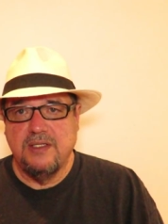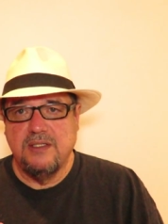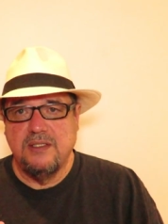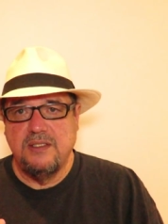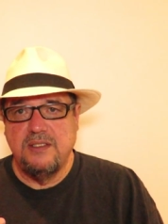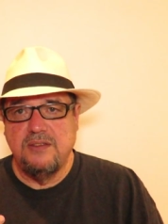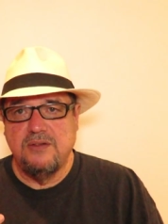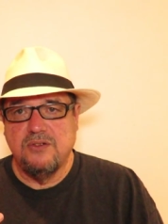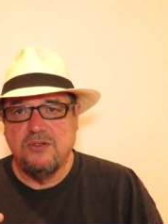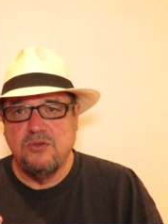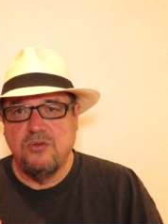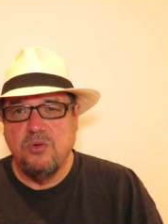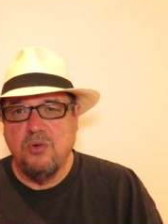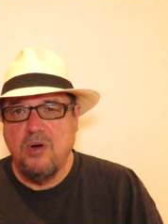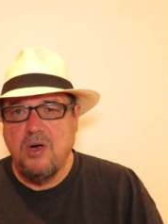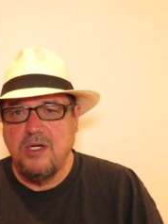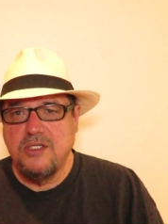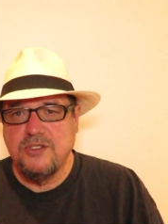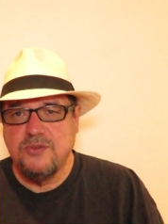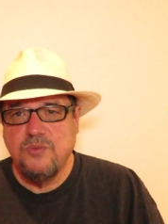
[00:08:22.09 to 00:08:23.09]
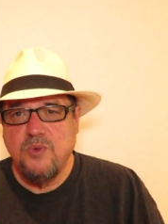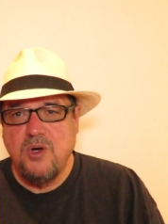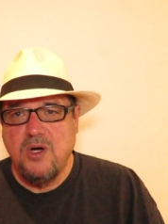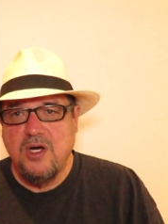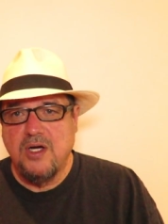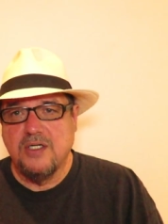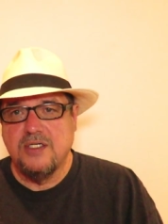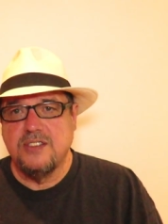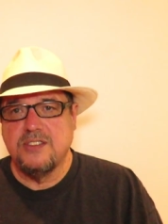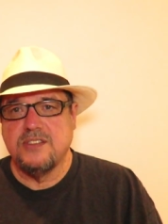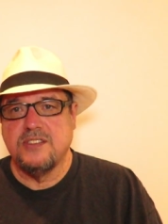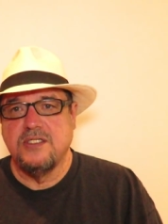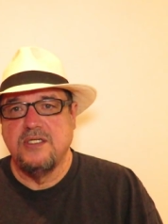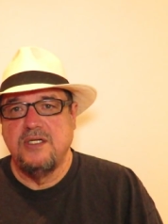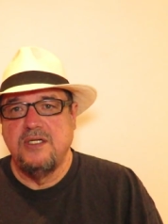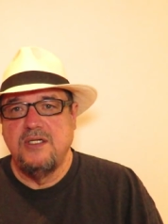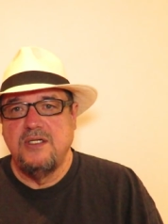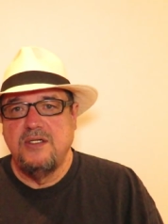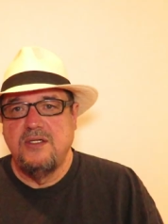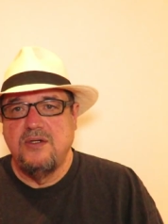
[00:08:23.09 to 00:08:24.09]
you know, crosswalks
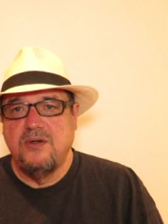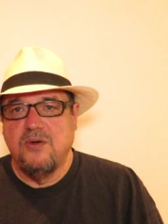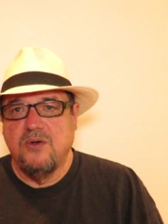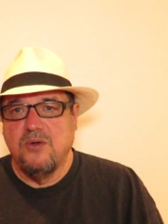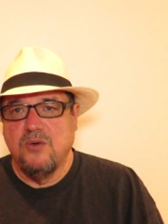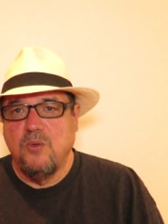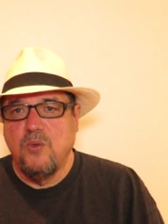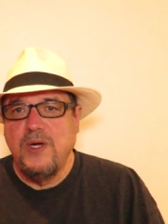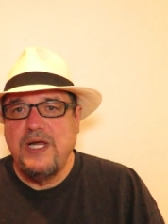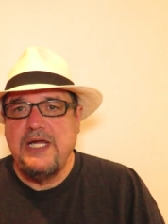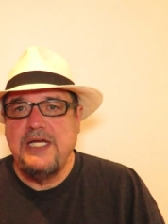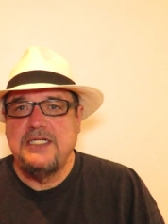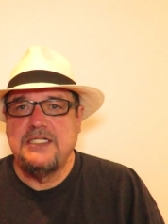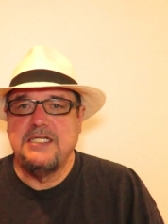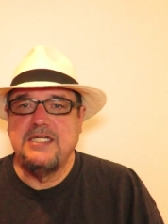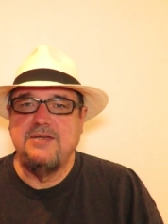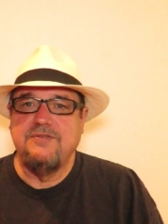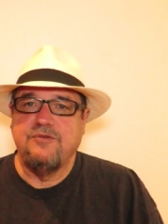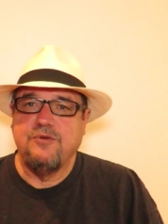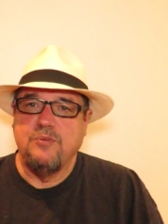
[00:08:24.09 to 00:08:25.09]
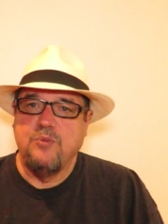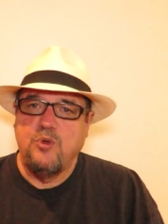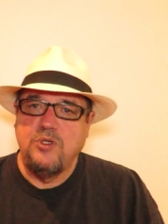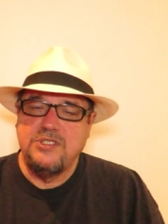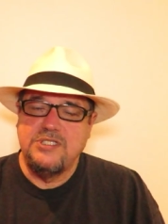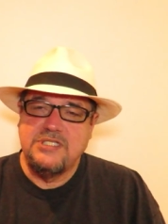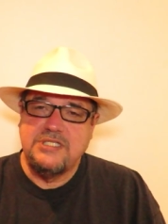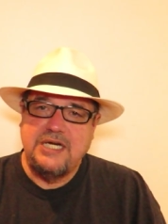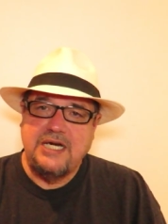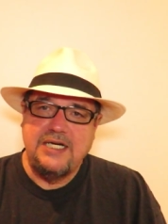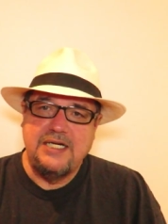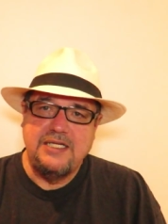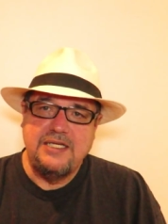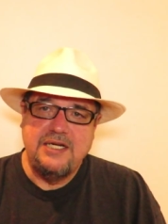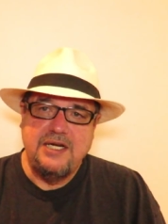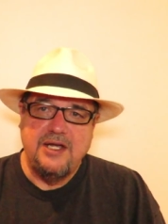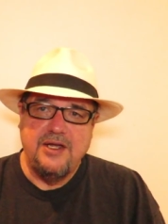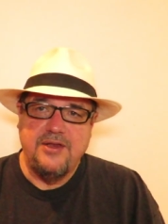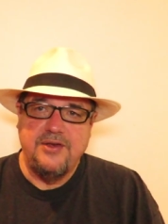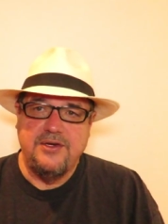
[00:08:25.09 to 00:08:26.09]
or a way to get from one side to
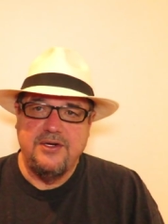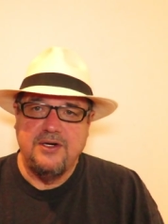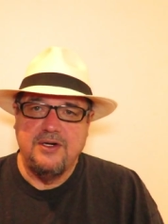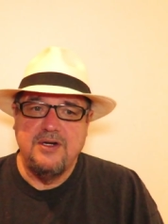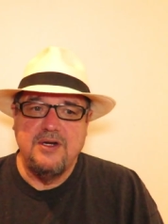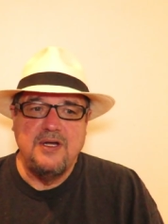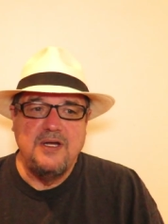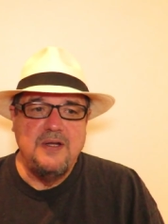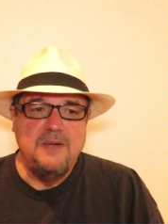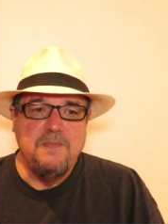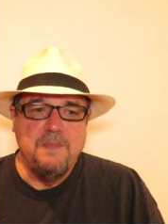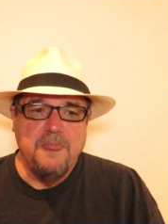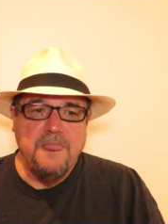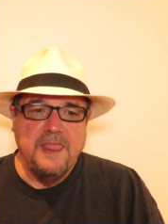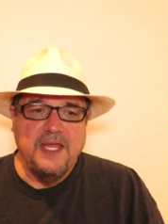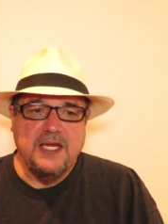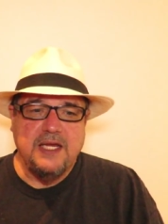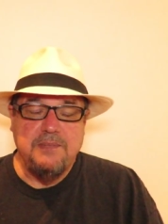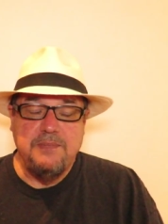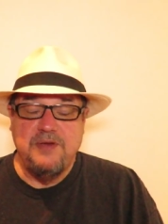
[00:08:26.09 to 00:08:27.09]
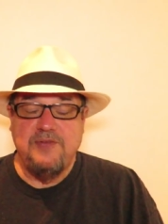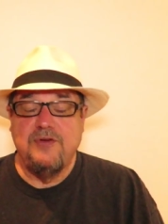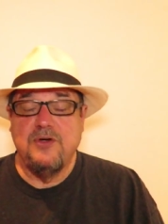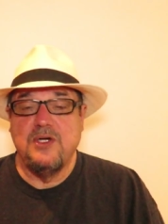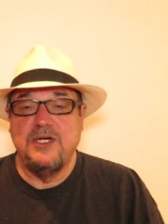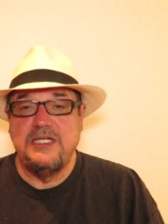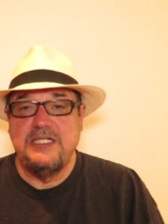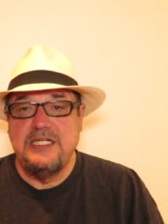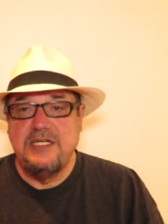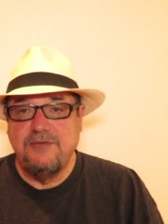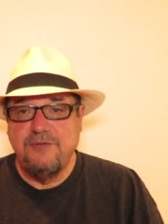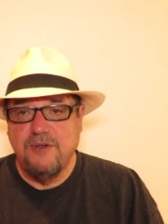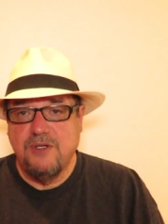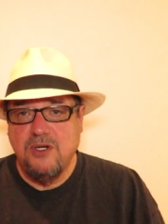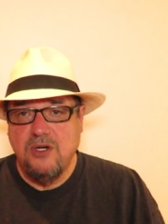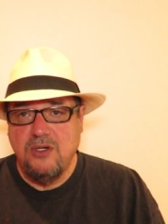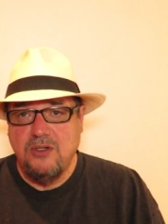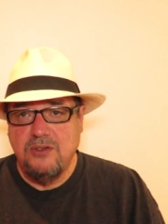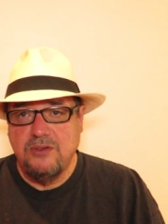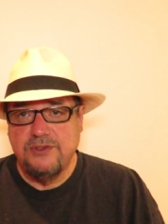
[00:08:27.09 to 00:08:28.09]
the other can be very
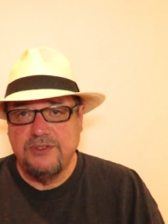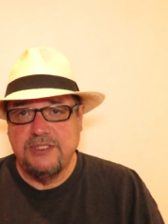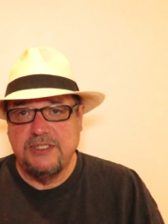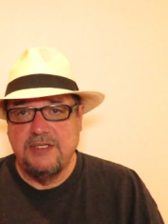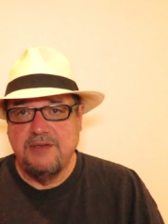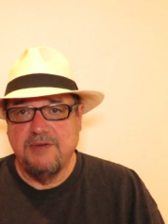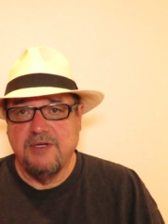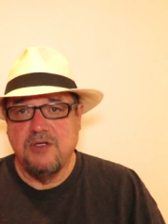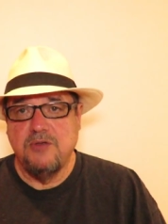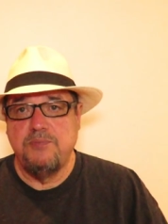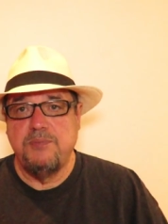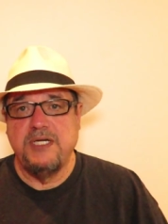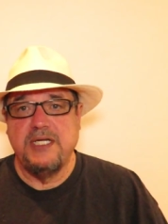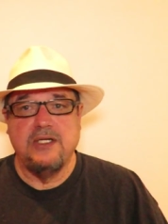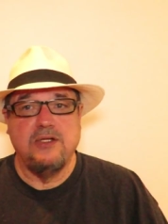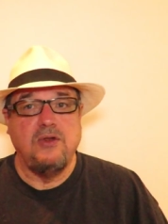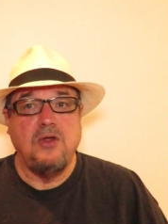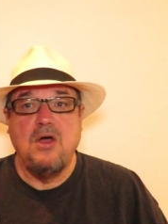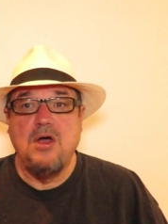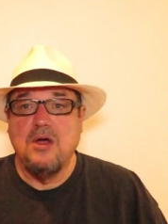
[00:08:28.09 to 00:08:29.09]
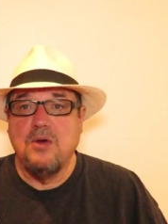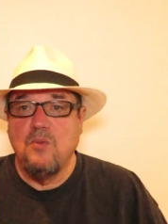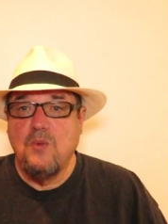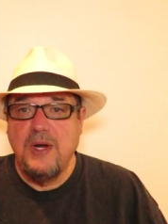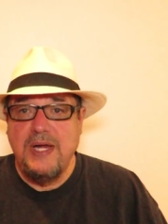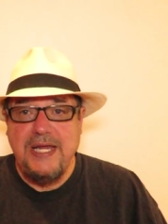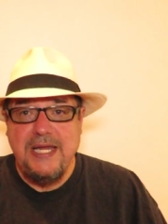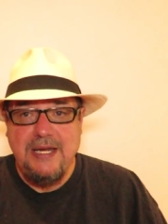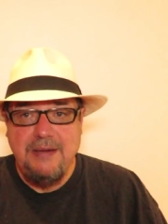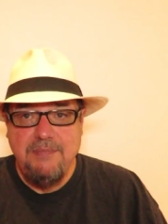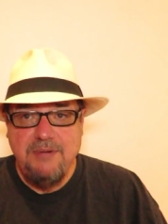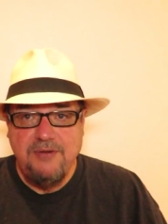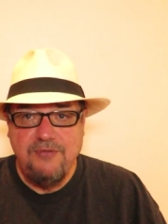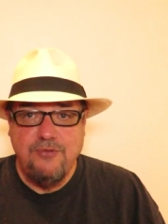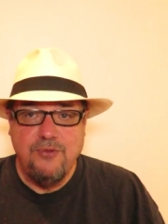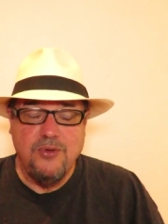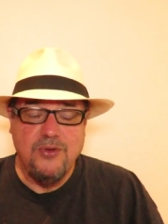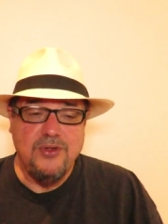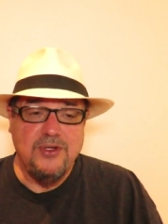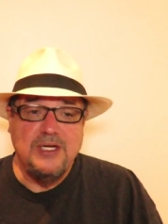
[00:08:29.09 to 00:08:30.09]
difficult. It could be a long way
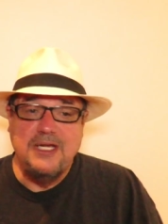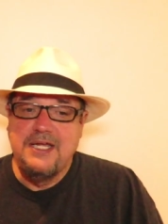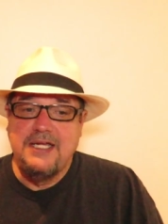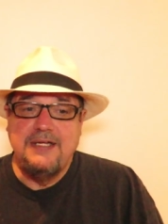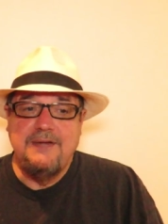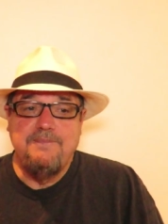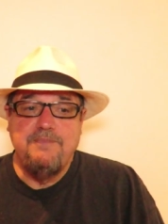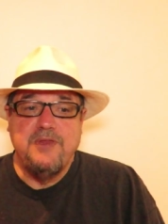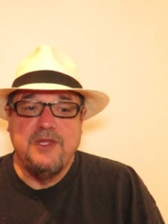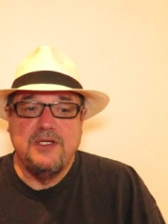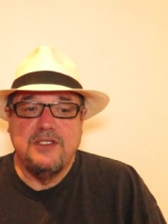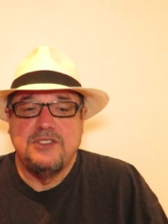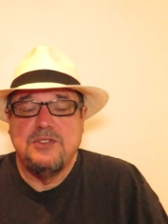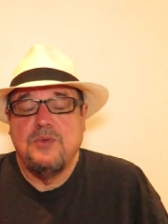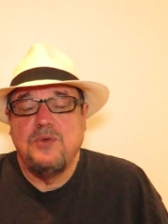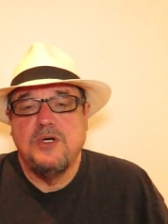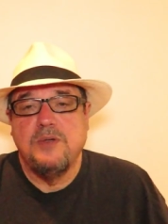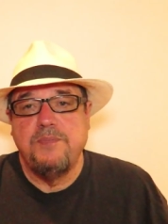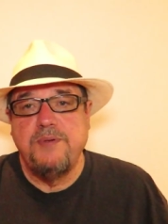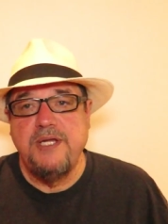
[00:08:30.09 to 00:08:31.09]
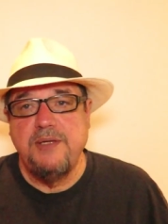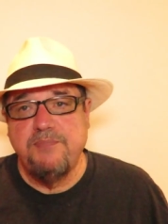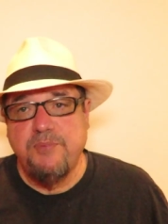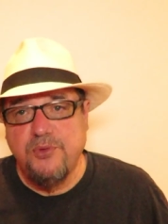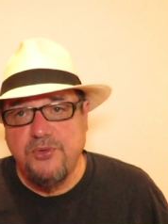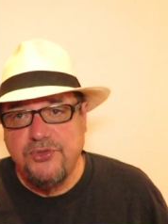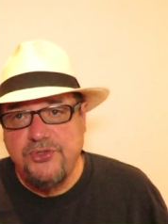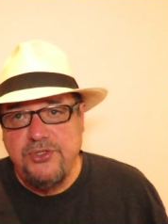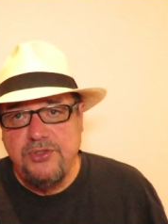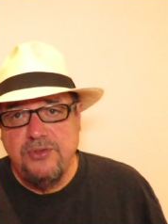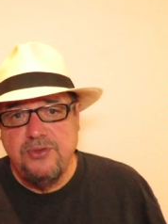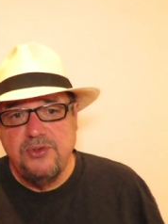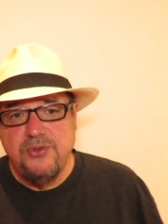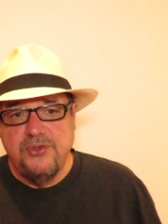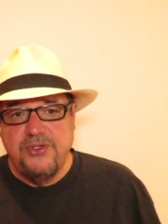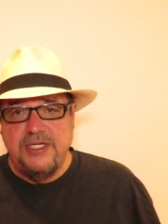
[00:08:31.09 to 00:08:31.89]
before so what do people do?